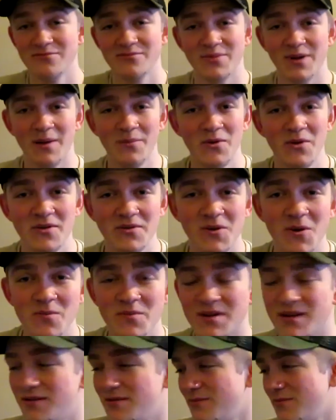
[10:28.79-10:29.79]
But I'm not
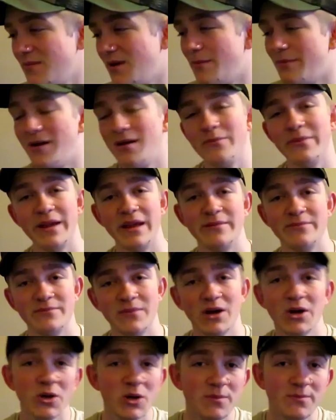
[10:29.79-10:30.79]
adopted. I might be.
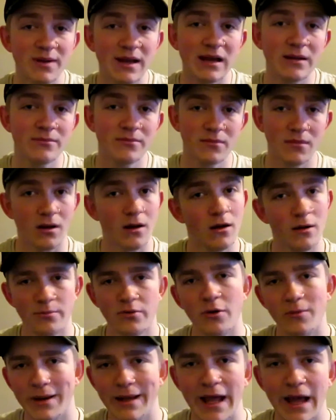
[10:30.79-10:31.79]
I could be. I
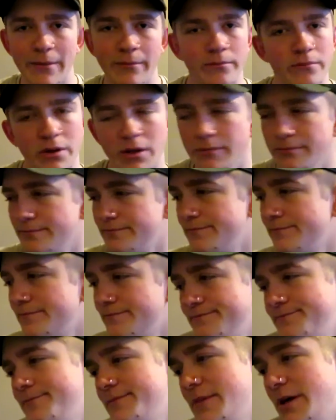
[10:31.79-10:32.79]
probably am, but
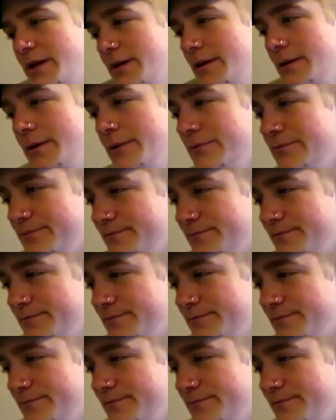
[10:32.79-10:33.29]
I don't know.